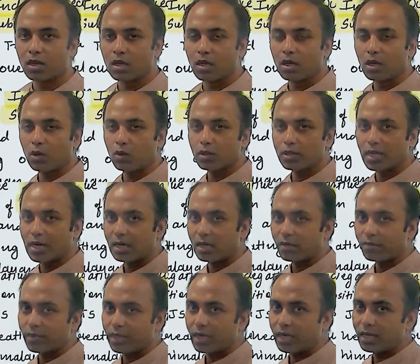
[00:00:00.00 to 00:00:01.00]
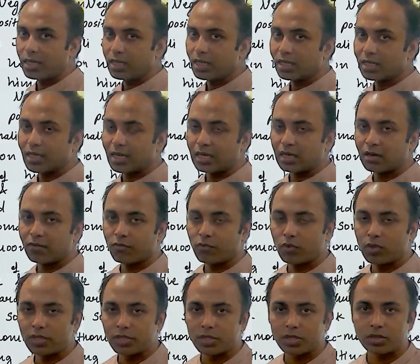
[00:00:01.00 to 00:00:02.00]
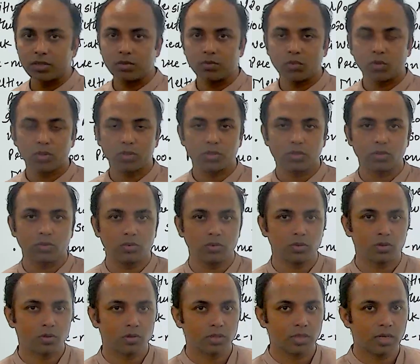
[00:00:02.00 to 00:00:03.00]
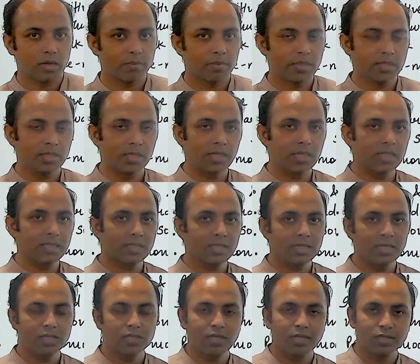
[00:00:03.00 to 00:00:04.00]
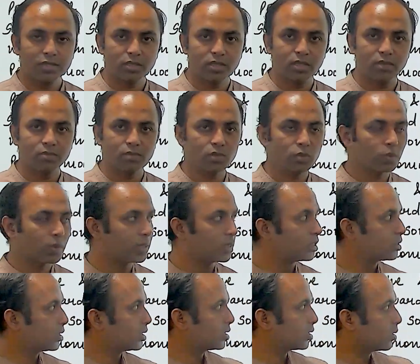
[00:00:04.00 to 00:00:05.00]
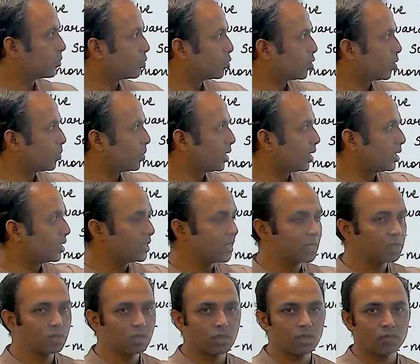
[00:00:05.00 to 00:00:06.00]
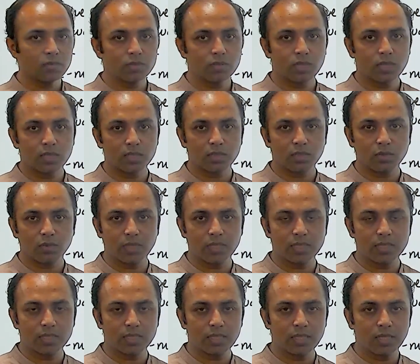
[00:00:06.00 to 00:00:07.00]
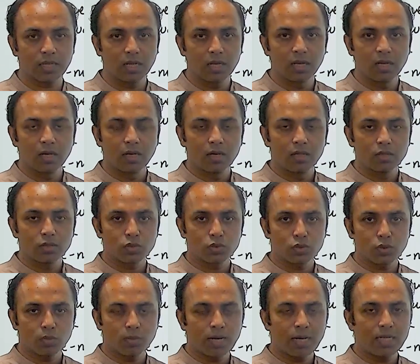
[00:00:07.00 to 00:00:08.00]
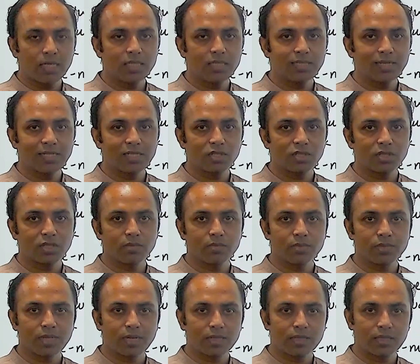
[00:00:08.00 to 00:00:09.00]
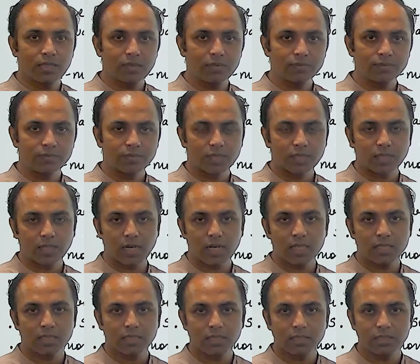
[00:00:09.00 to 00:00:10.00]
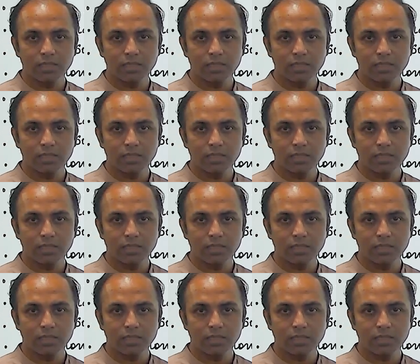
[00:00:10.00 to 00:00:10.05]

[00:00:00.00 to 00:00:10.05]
over that of the India that influences the monsoon. So there are basically three jet streams. One is the subtropical jet streams, another one is the Somali jet streams, and the last is